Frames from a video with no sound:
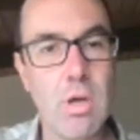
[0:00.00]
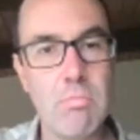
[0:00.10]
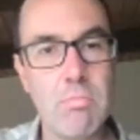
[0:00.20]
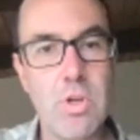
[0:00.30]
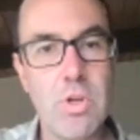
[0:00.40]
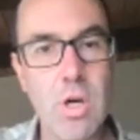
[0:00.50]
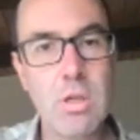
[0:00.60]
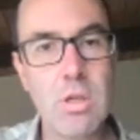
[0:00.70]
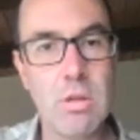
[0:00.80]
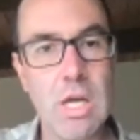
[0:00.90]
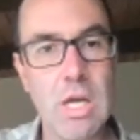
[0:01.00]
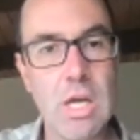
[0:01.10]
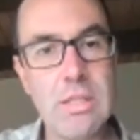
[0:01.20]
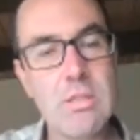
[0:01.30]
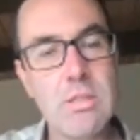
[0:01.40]
dark
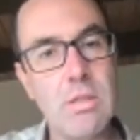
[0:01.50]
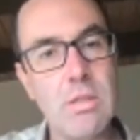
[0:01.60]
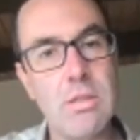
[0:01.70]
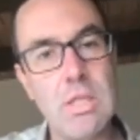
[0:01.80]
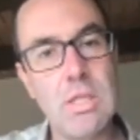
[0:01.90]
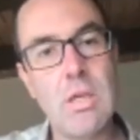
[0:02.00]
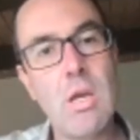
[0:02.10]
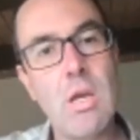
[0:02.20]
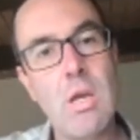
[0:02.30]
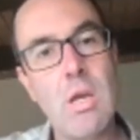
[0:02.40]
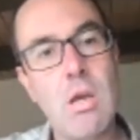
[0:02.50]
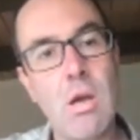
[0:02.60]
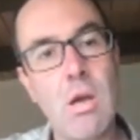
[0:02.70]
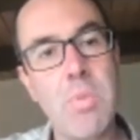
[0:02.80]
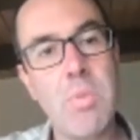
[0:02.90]
lines, that the
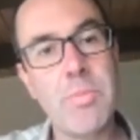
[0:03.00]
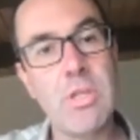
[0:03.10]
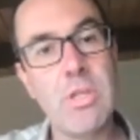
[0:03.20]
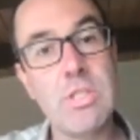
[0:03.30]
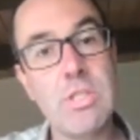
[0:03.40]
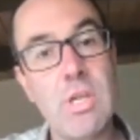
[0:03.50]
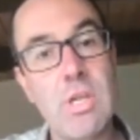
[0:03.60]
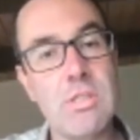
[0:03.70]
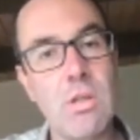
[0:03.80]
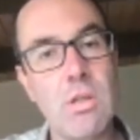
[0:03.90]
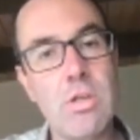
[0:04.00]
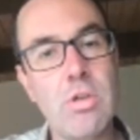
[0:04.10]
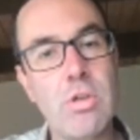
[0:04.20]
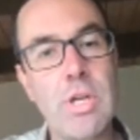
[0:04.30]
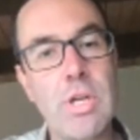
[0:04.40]
population size is larger on
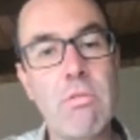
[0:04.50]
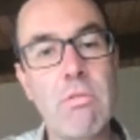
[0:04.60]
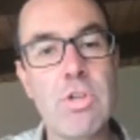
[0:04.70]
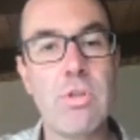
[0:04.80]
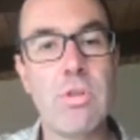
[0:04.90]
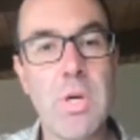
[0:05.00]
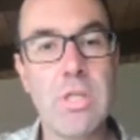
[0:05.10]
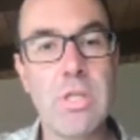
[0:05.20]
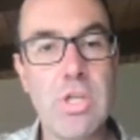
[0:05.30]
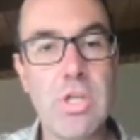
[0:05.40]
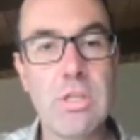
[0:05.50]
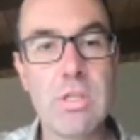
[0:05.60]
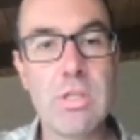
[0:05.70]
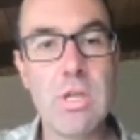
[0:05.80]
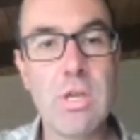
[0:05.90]
average in the polygenic
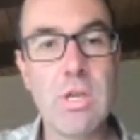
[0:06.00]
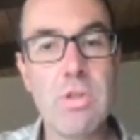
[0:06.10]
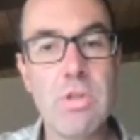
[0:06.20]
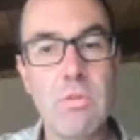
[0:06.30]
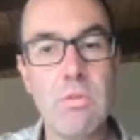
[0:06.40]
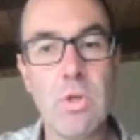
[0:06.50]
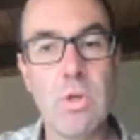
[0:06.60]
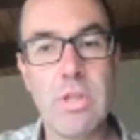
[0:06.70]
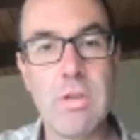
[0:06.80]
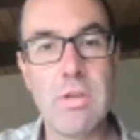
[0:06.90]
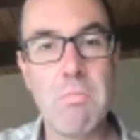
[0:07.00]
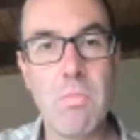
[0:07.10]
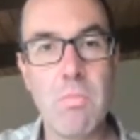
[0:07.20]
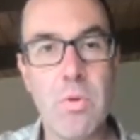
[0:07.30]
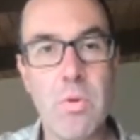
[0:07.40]
scenario than with the
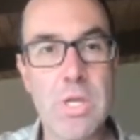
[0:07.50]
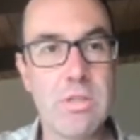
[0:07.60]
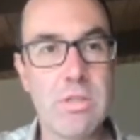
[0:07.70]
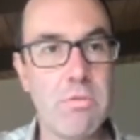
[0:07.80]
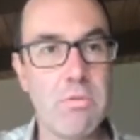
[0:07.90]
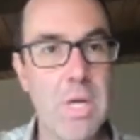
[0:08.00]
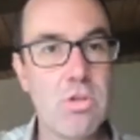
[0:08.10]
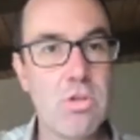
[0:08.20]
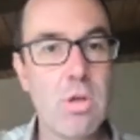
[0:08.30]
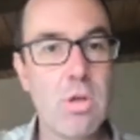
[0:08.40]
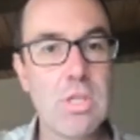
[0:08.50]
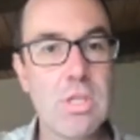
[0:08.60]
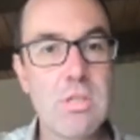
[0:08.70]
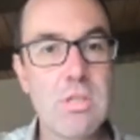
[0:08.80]
presence of a major locus.